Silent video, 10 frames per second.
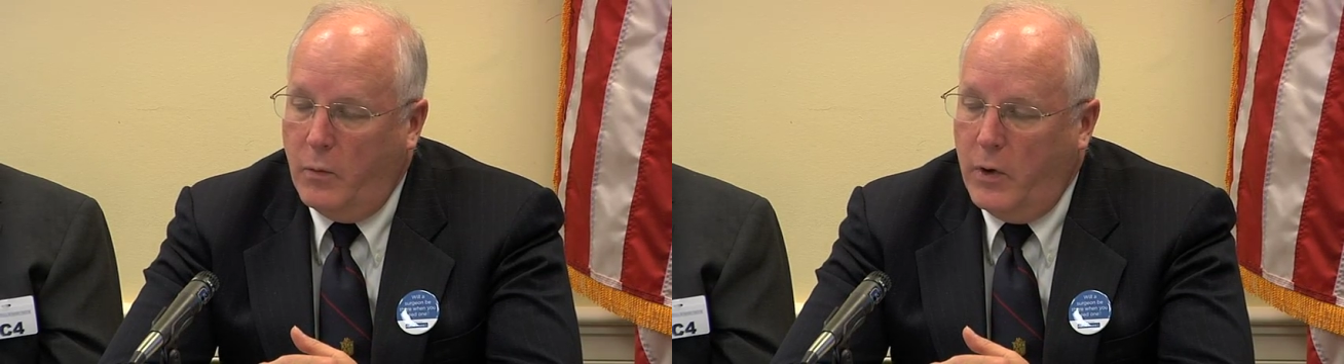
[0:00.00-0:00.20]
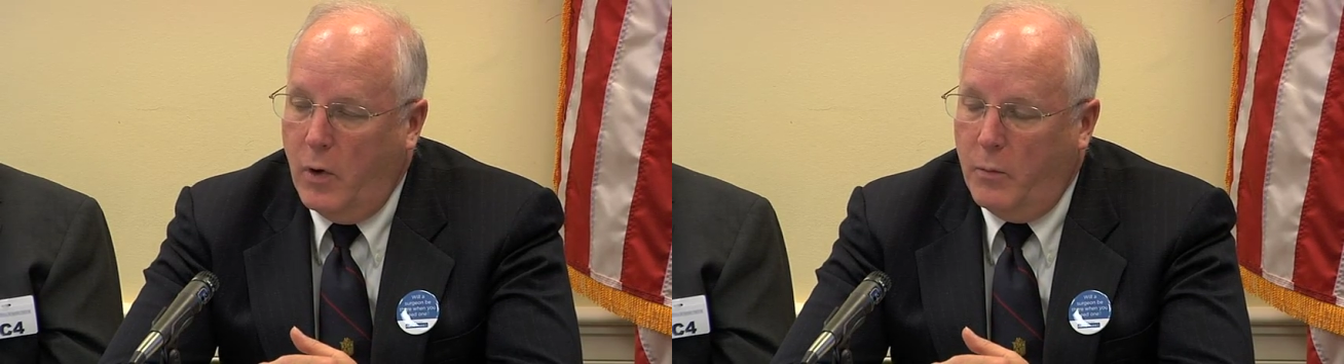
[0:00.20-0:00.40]

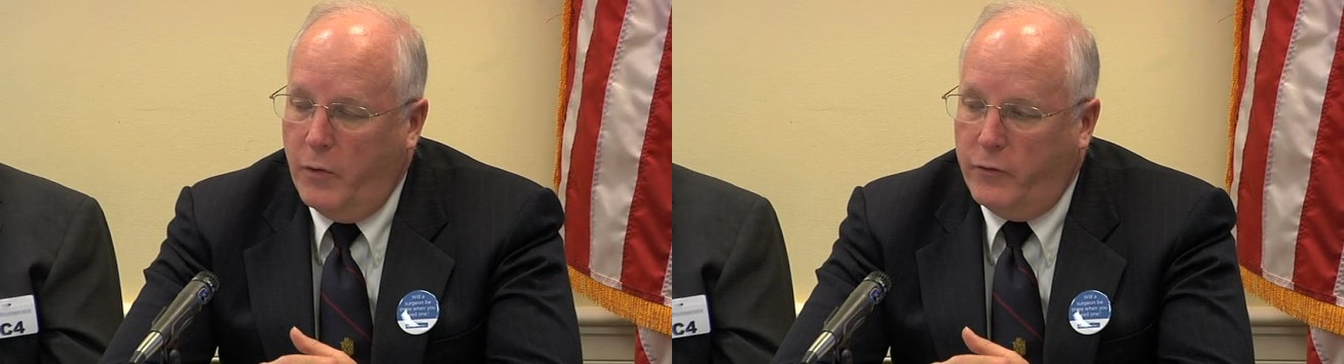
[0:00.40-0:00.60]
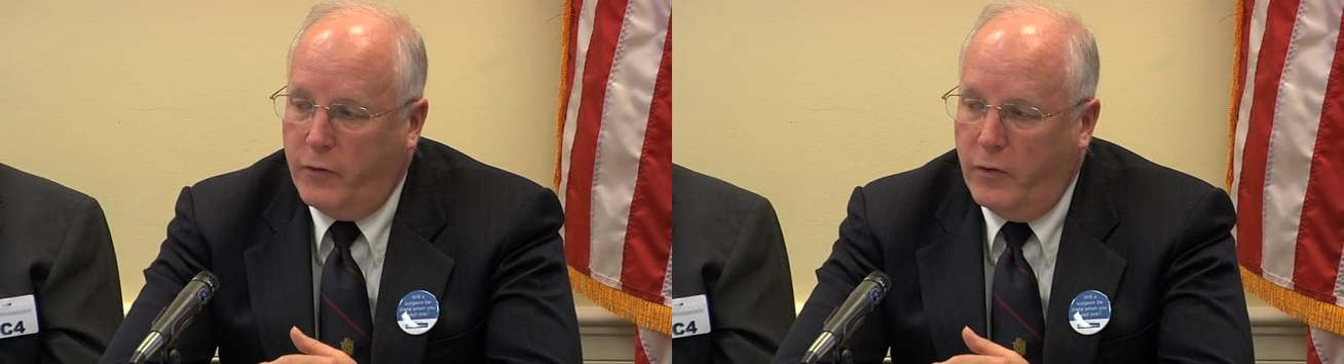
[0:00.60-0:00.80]
we
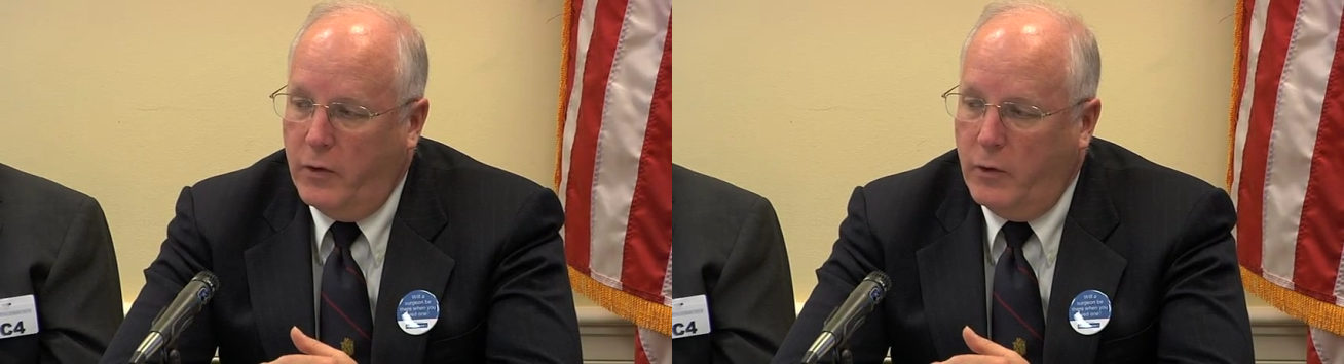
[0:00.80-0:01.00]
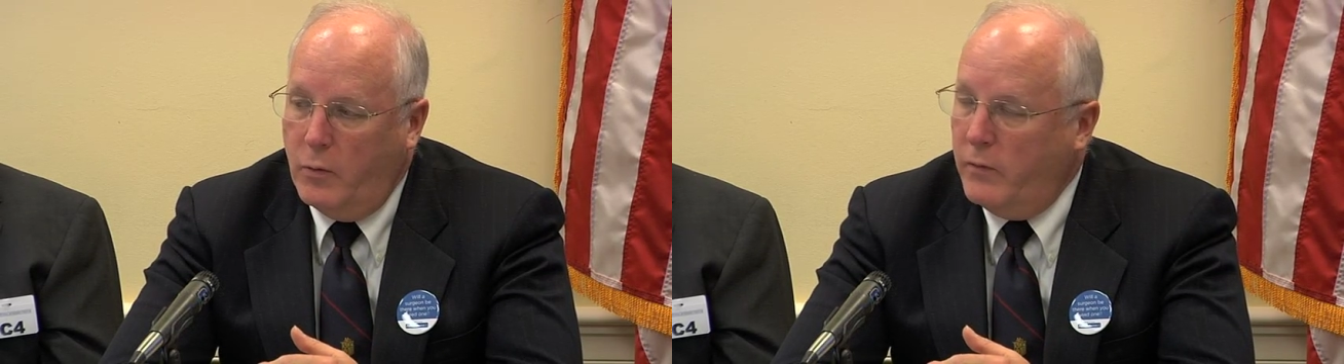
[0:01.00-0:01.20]
almost
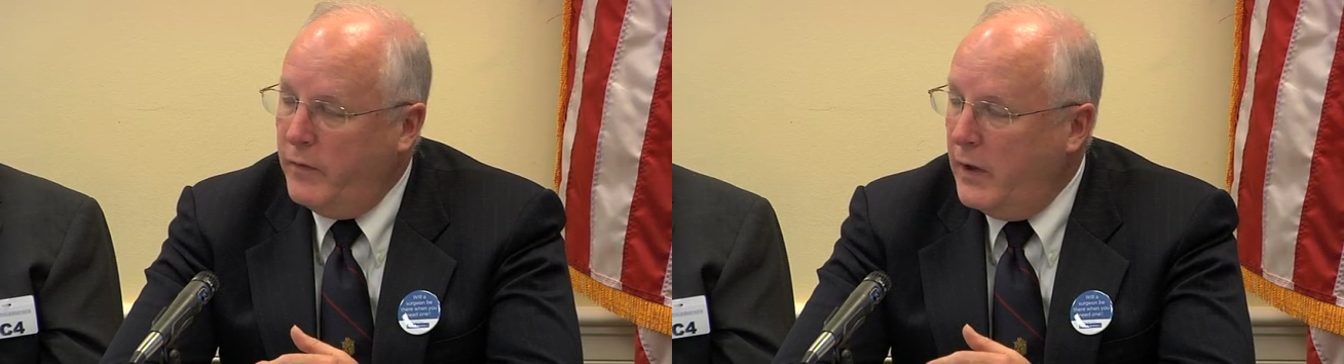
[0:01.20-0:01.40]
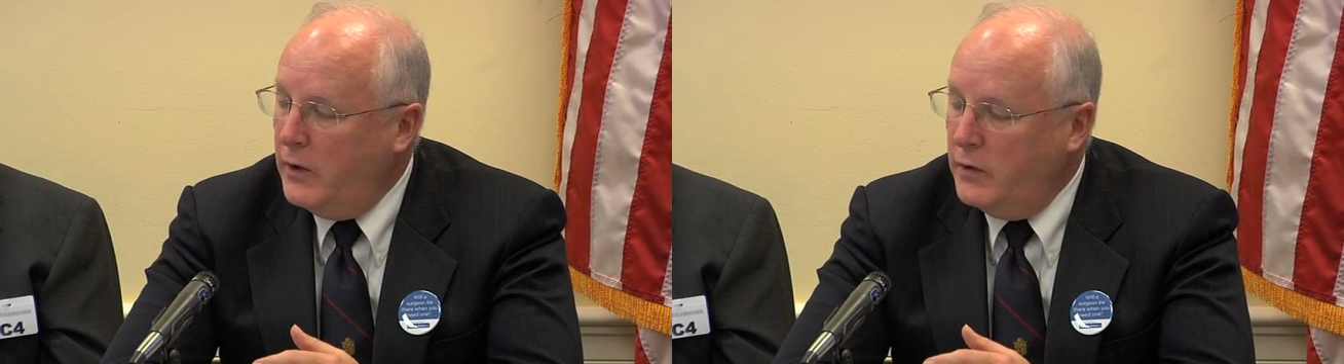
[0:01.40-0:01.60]
certainly will
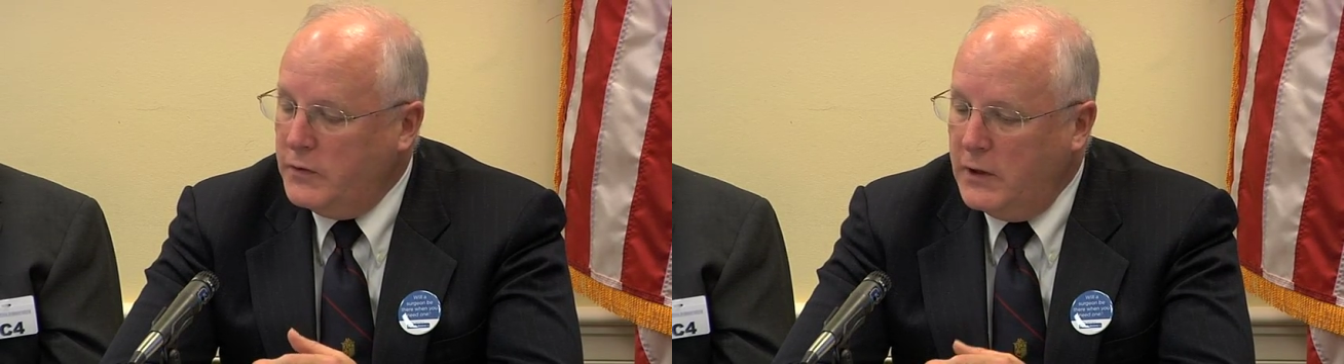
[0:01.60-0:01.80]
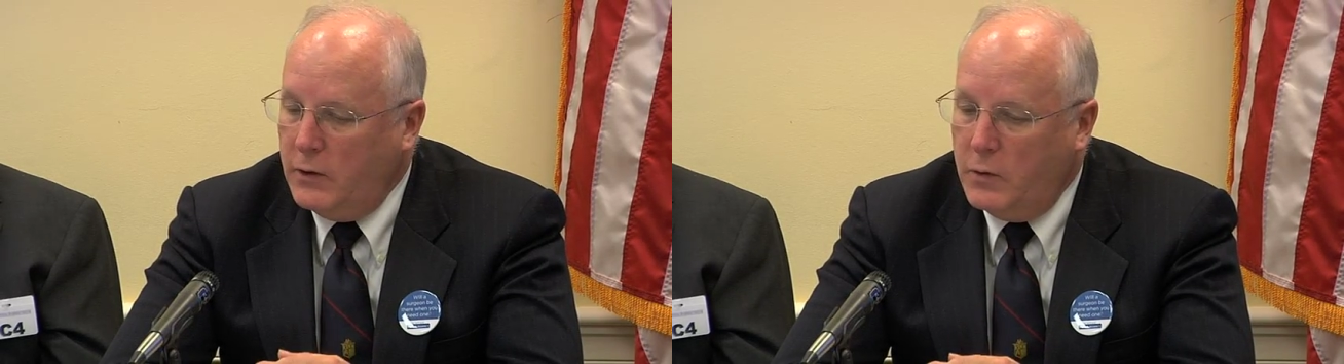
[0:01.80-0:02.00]
find
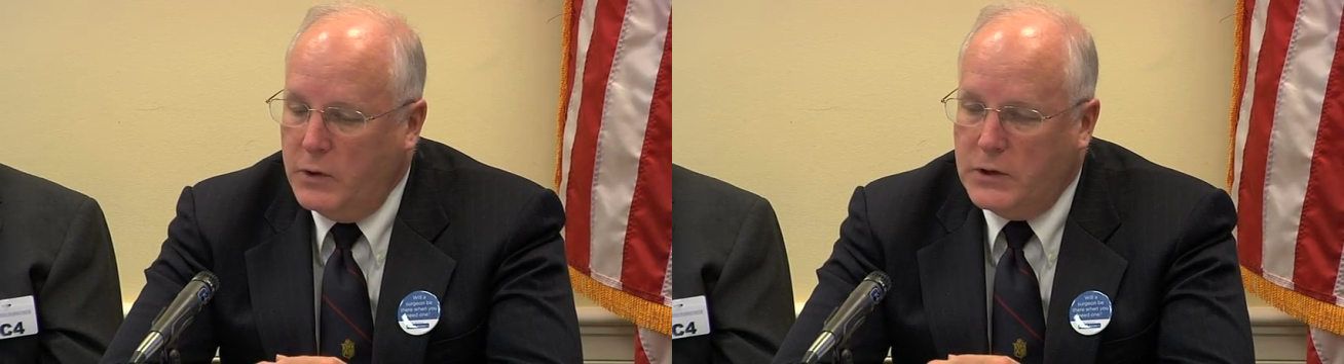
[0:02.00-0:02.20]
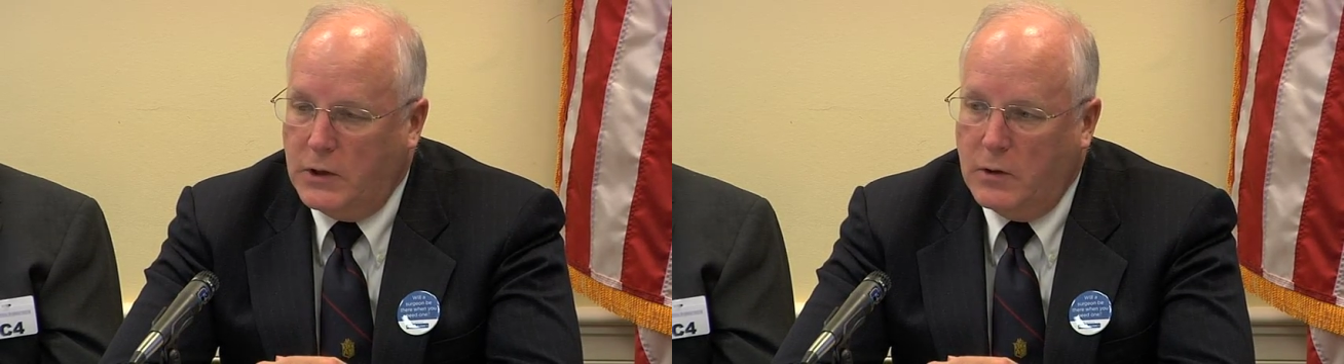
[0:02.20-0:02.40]
is an
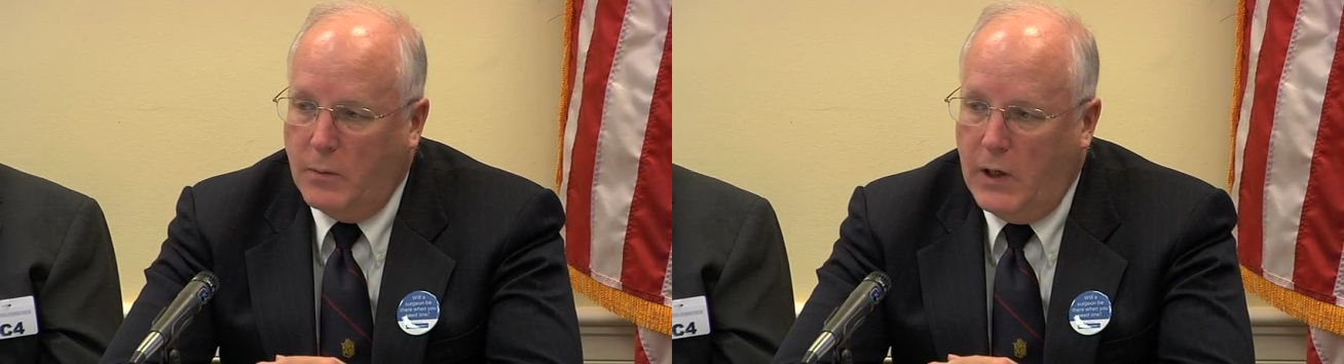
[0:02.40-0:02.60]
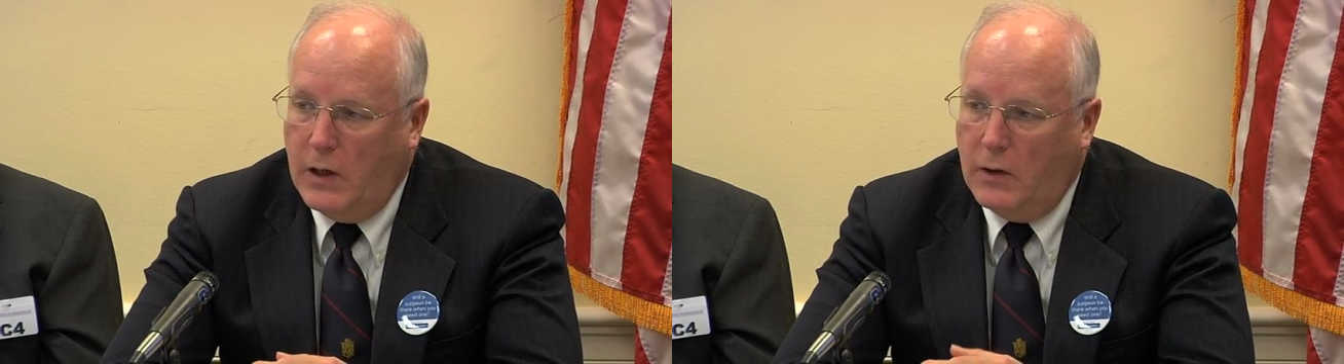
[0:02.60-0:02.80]
increasing
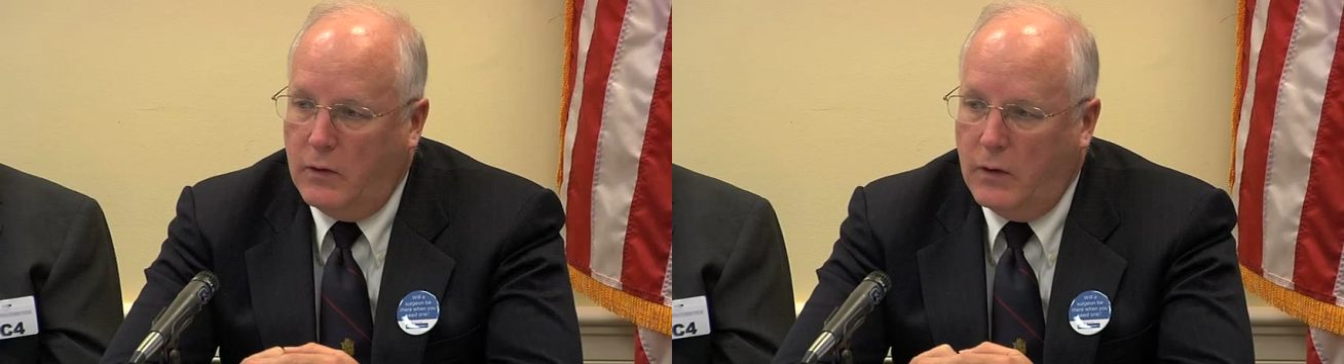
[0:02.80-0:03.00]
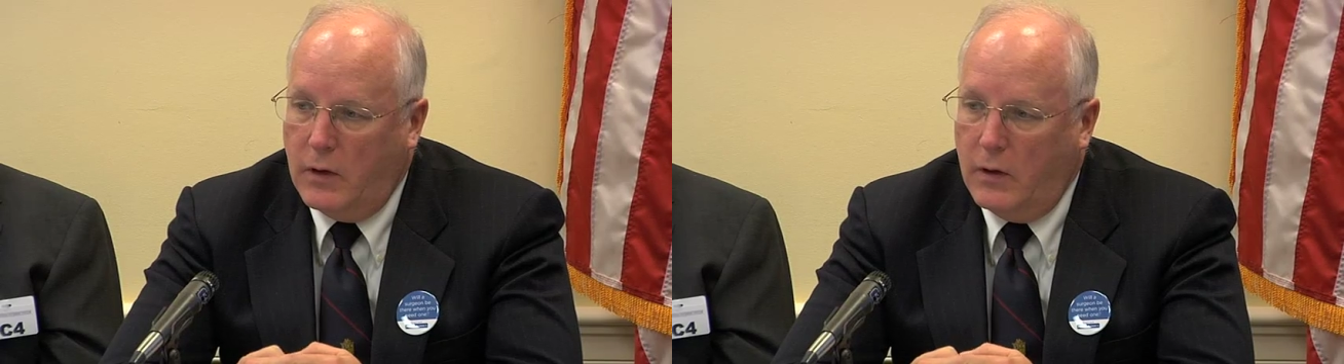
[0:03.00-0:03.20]
demand.